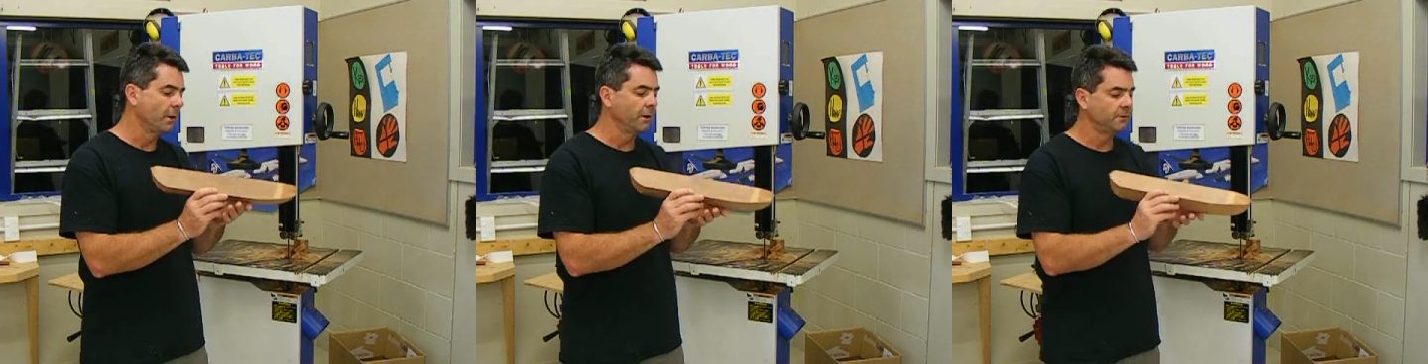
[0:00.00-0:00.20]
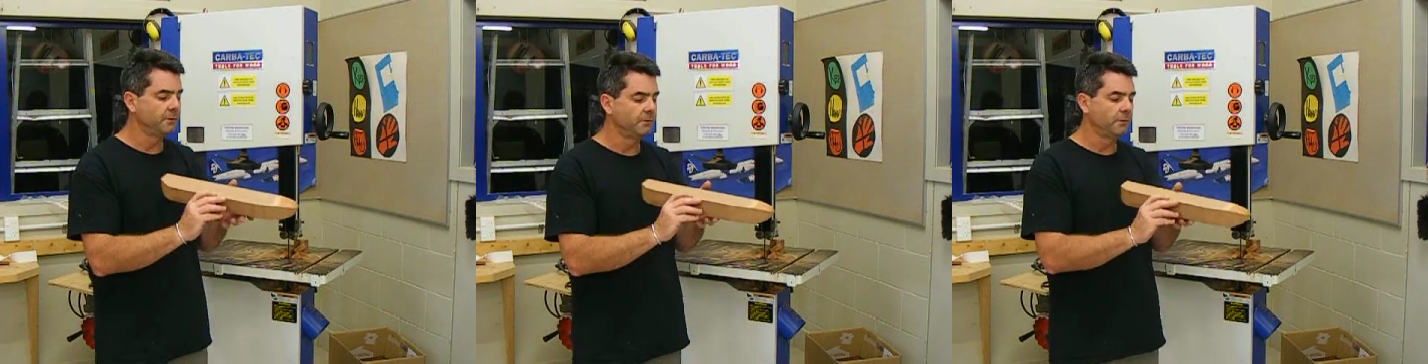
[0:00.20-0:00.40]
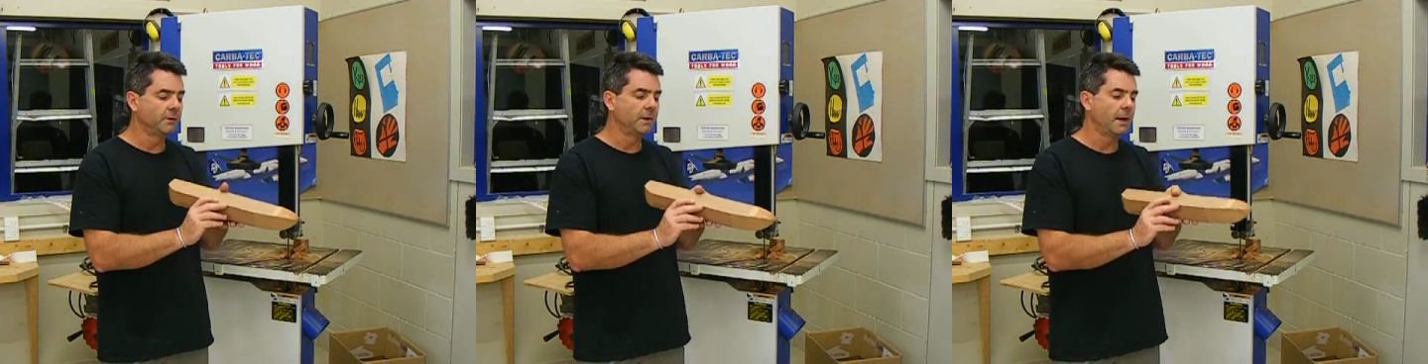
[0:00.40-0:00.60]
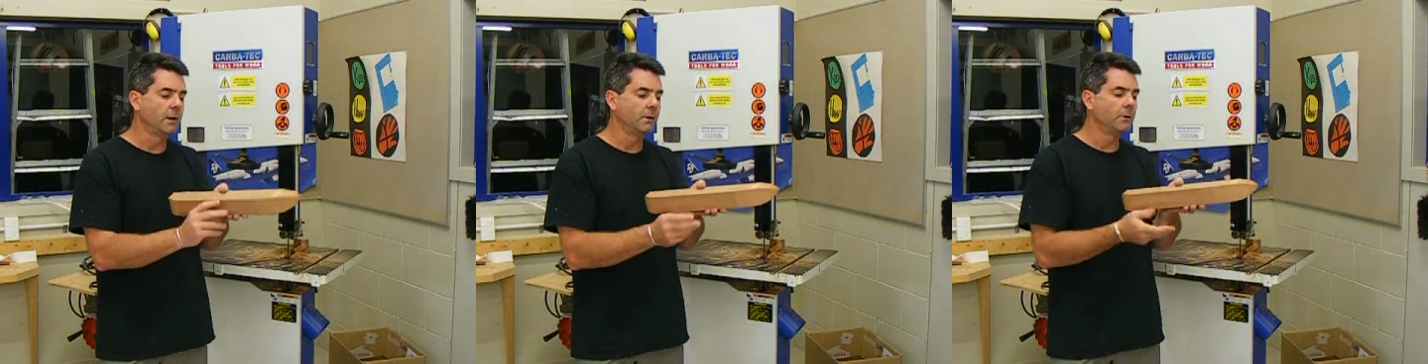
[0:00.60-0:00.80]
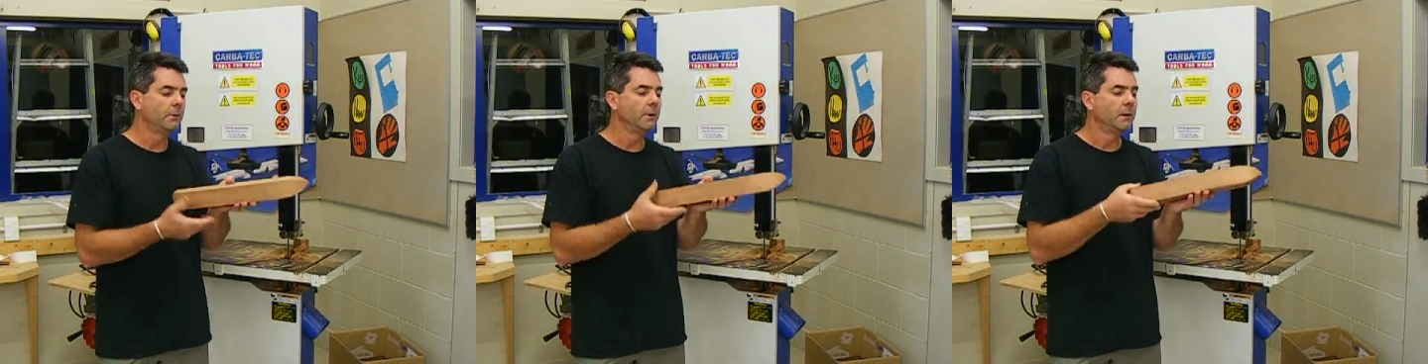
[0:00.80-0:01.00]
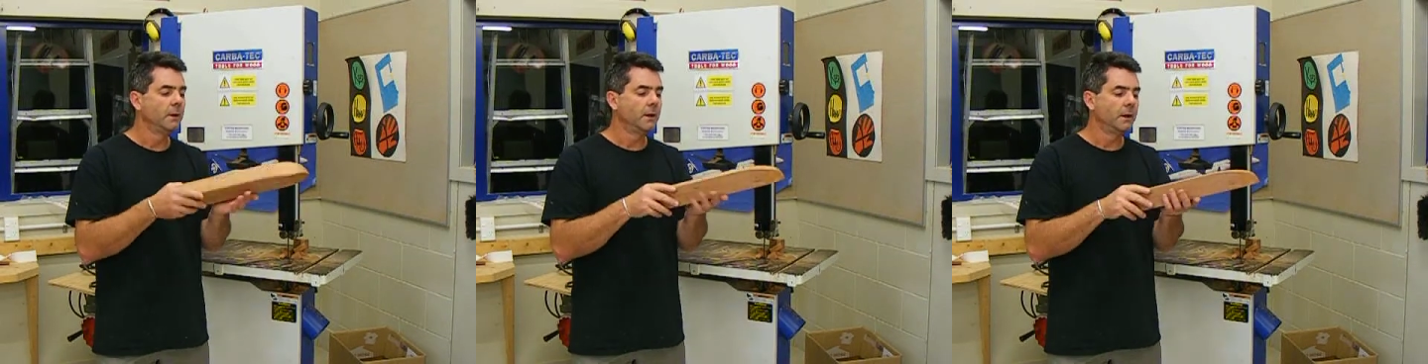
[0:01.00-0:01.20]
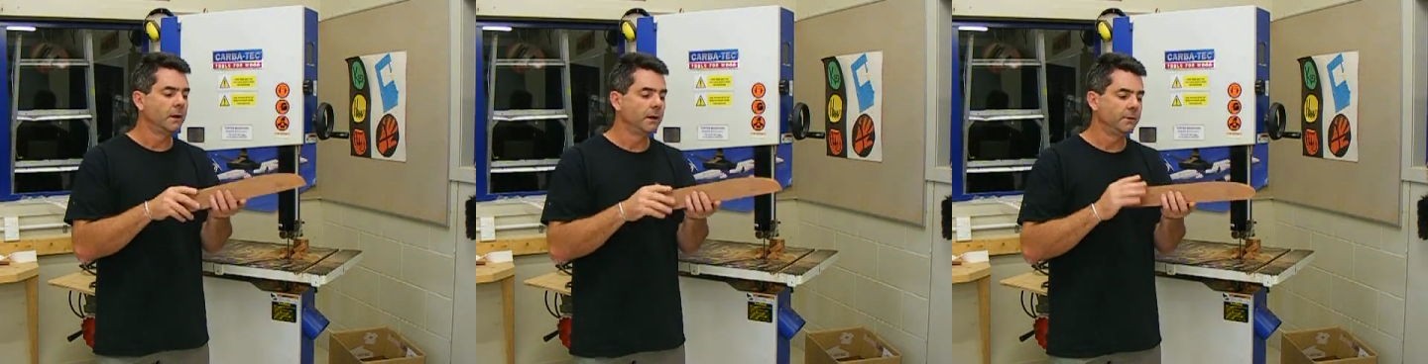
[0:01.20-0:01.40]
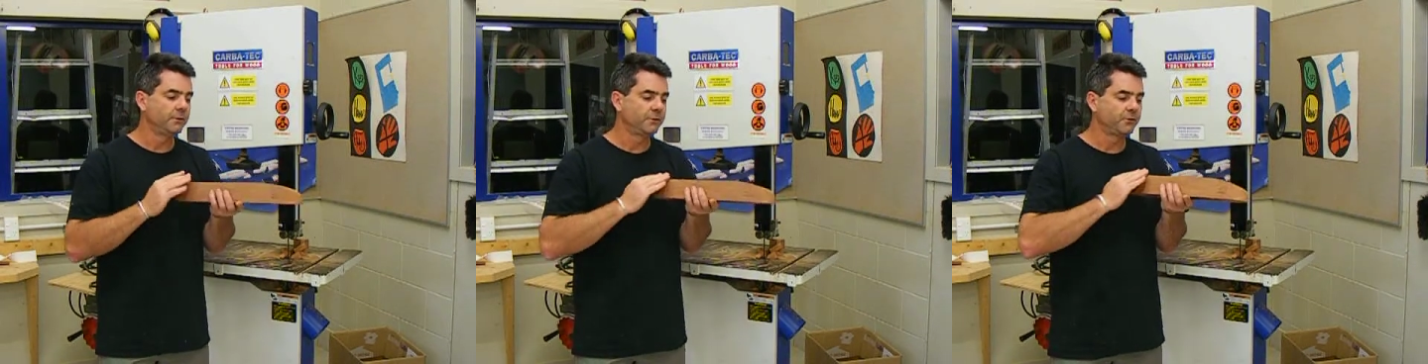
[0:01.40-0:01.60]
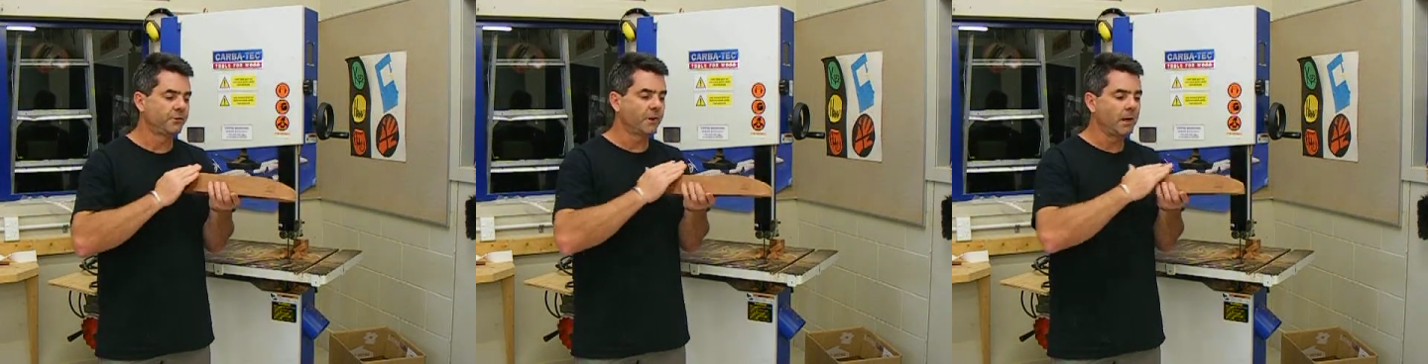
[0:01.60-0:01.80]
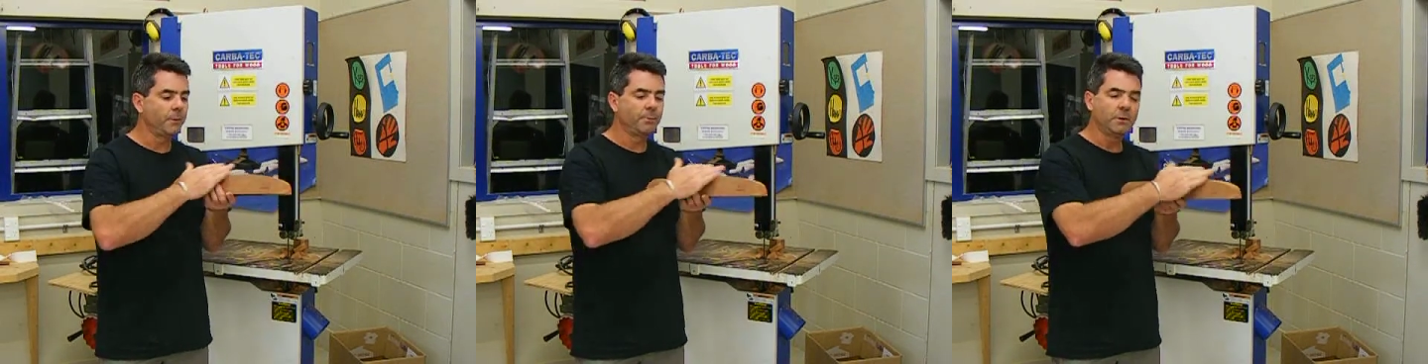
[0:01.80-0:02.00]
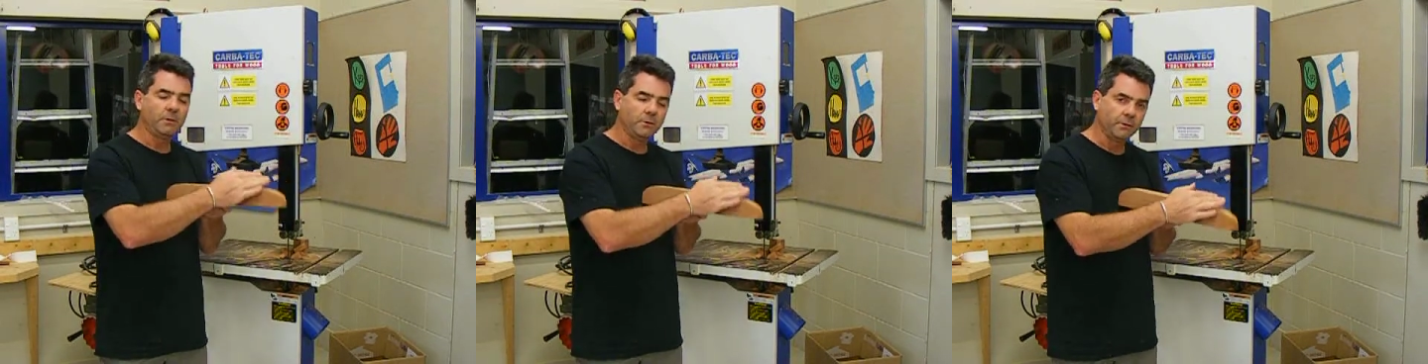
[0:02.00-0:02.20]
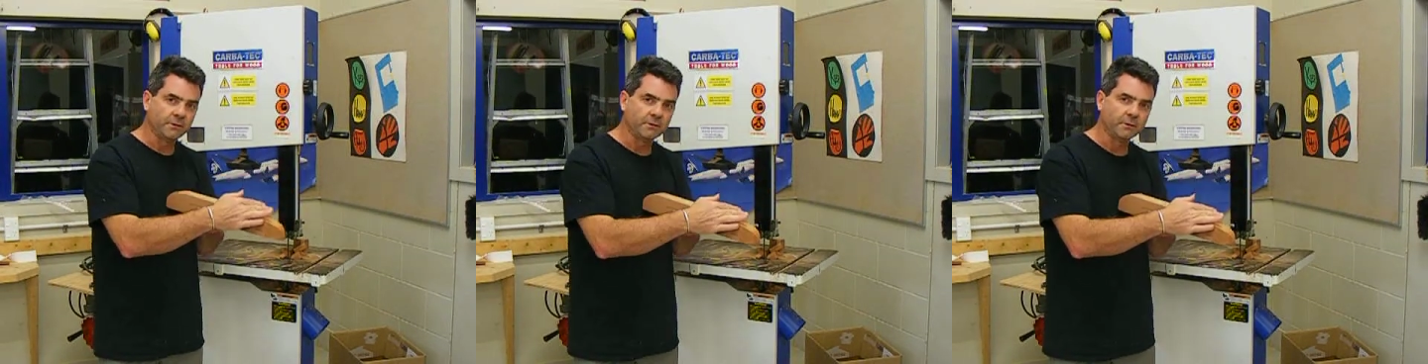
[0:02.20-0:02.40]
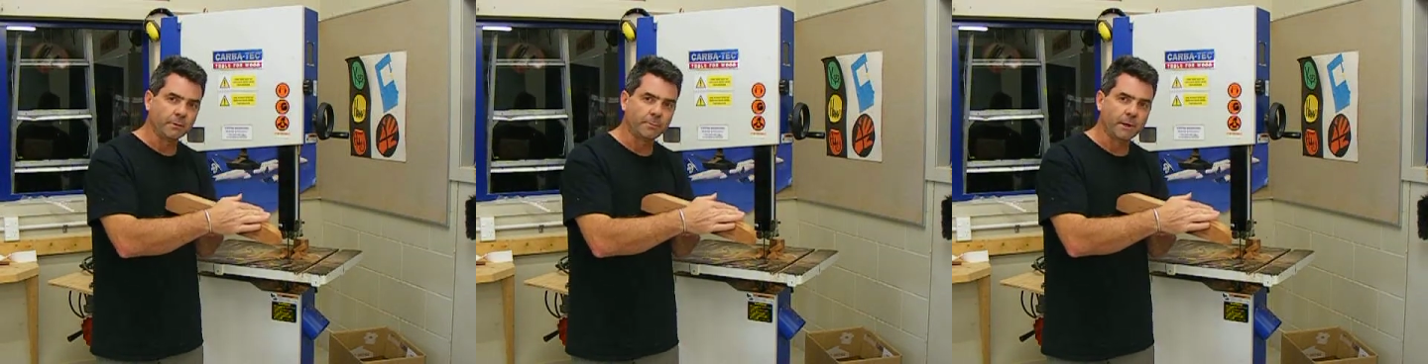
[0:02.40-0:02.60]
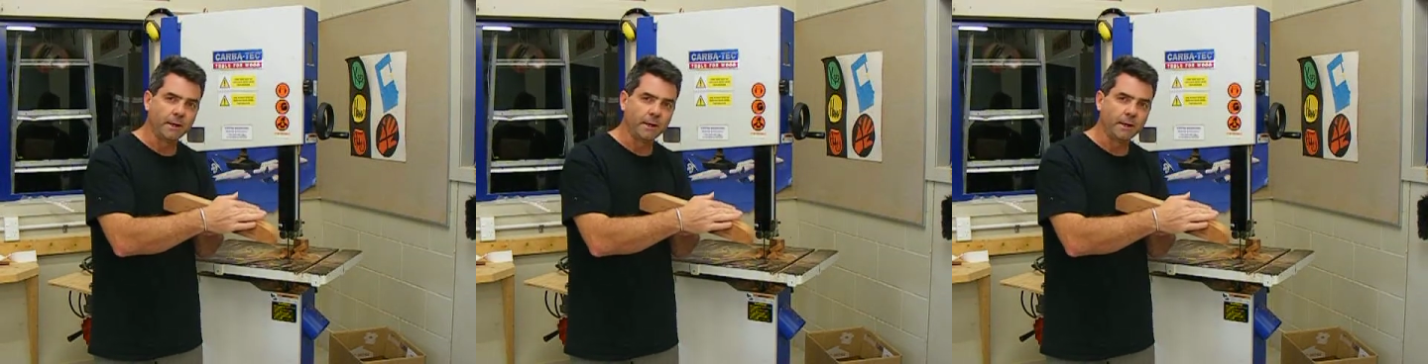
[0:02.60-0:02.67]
I'm going to do now is shape it using a